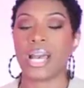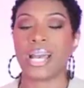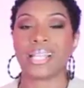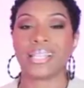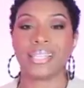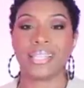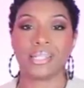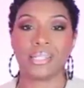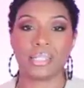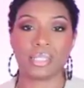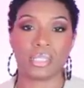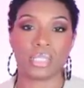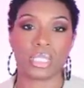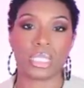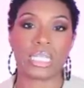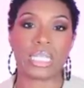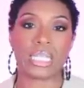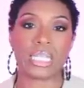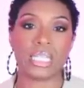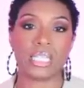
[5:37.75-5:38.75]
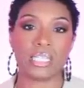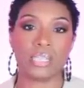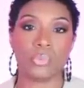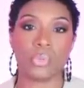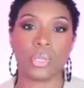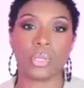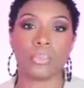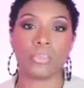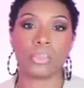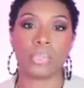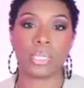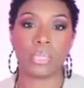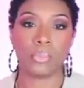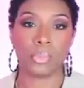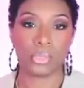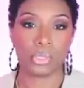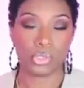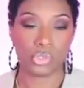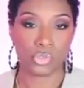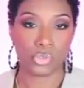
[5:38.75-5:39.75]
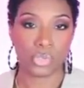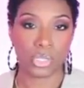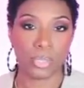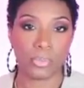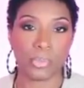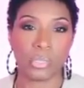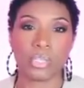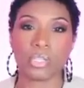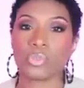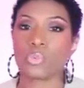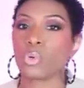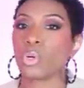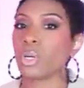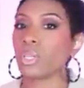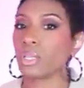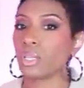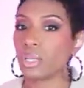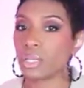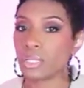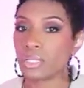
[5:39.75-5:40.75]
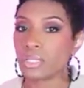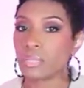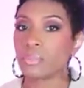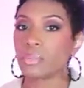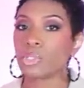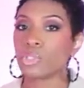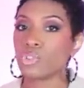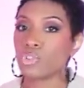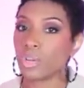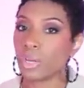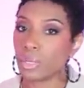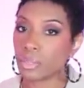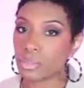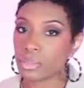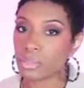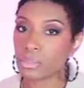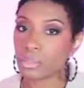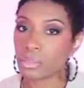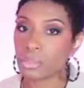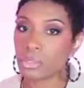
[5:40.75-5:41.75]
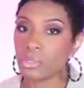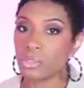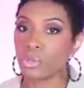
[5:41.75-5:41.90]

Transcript: I think this is an easy way to play with the trim because we're all accustomed to trousers.